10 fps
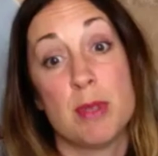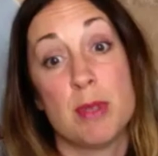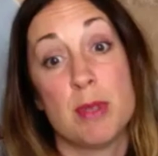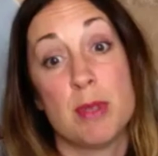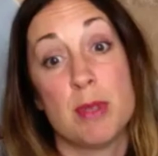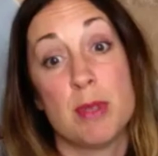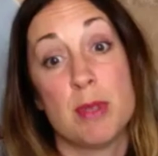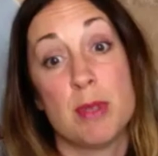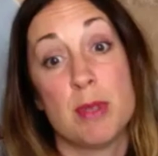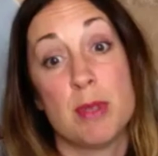it
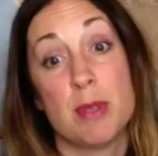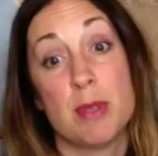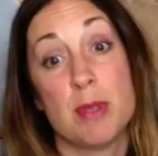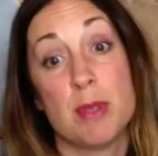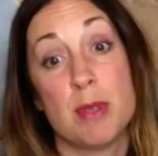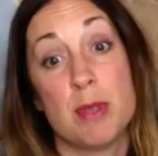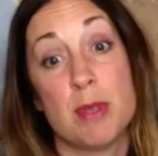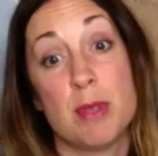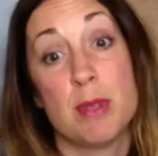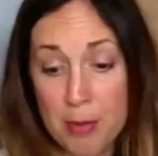for a while.
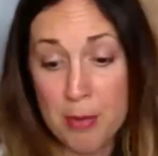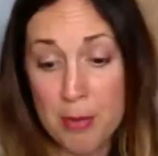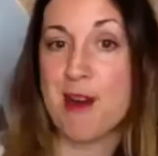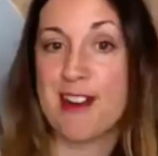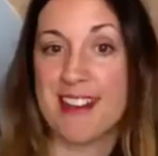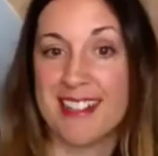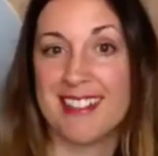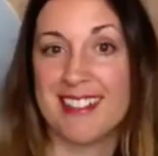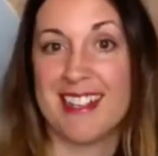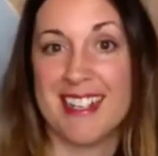
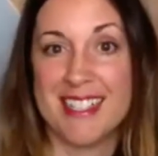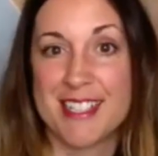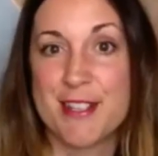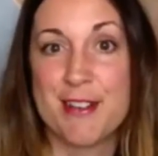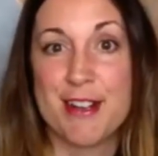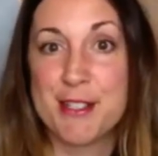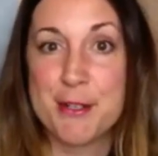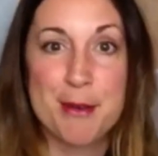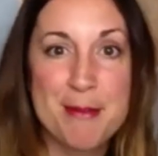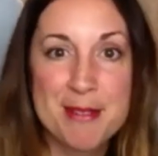Now I only have
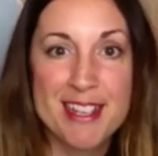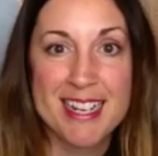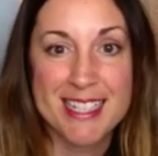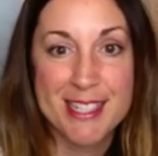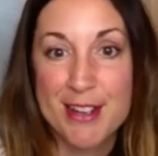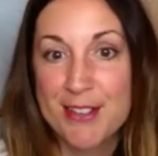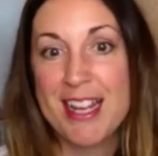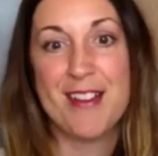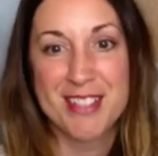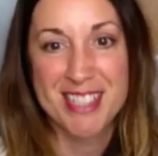marketing clients and the rest are web
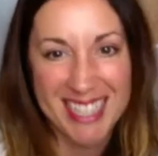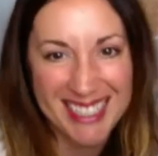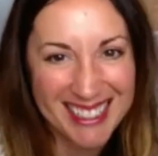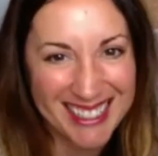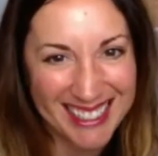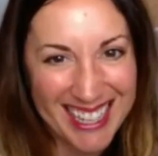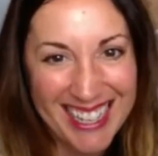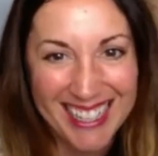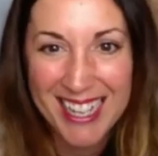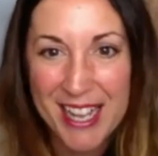clients, so I don't have to
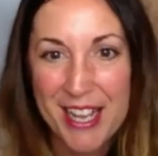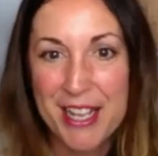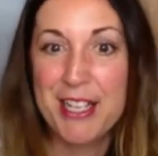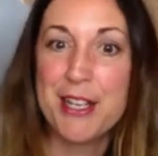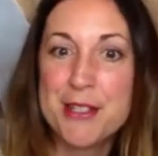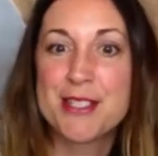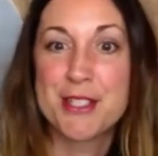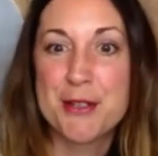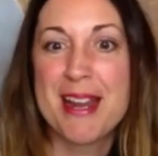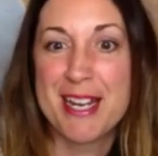use too
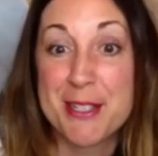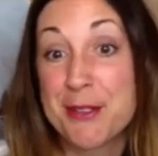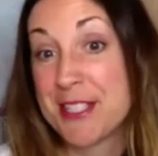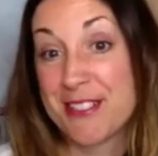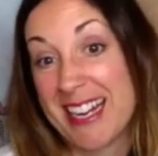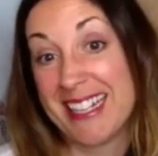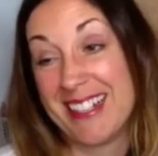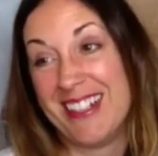many tools right now.